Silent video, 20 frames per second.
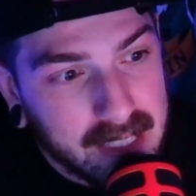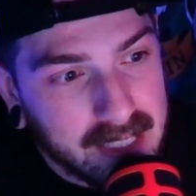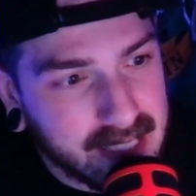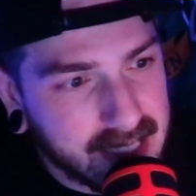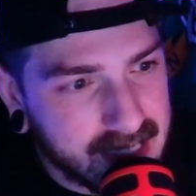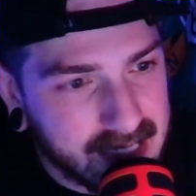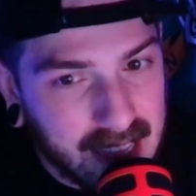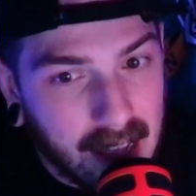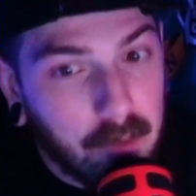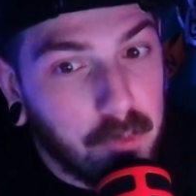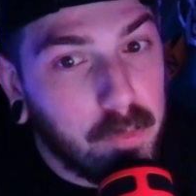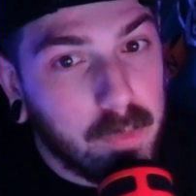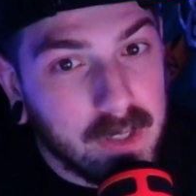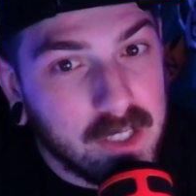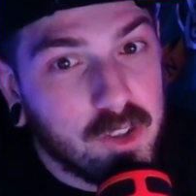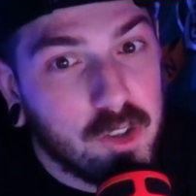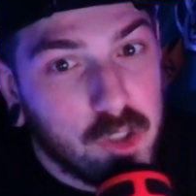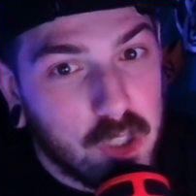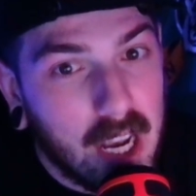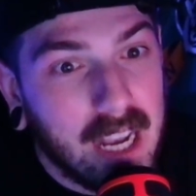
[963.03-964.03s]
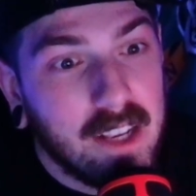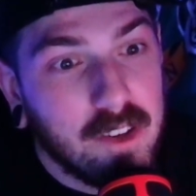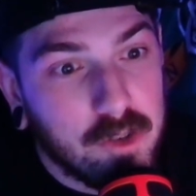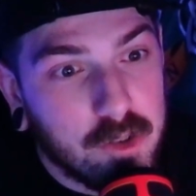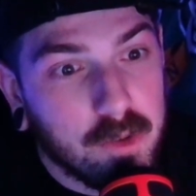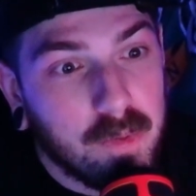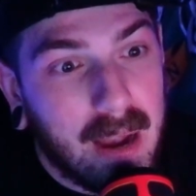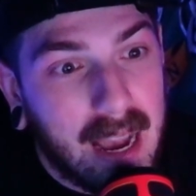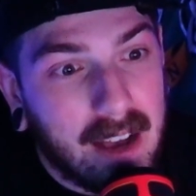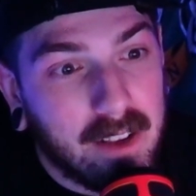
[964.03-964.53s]
Stuff was changed
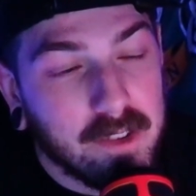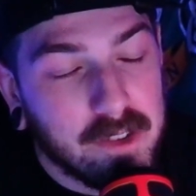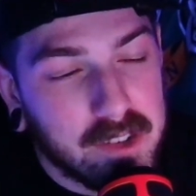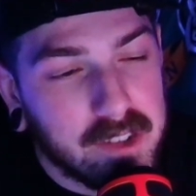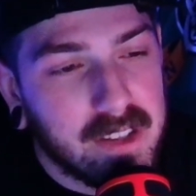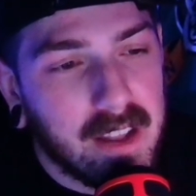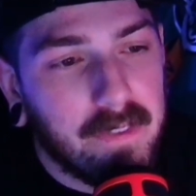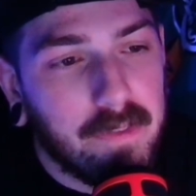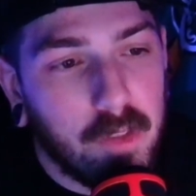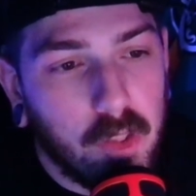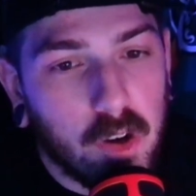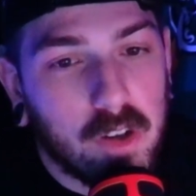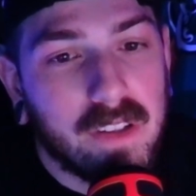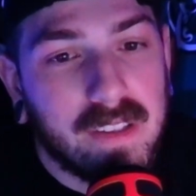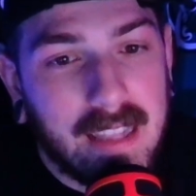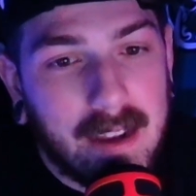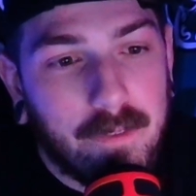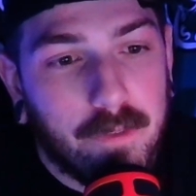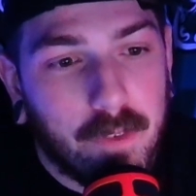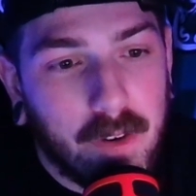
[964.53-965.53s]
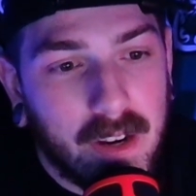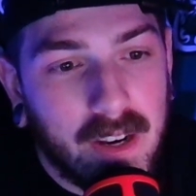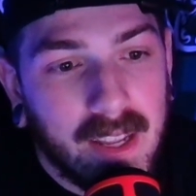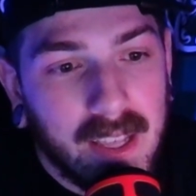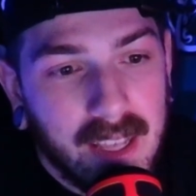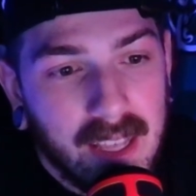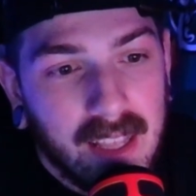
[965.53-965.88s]
around. Stuff looked different.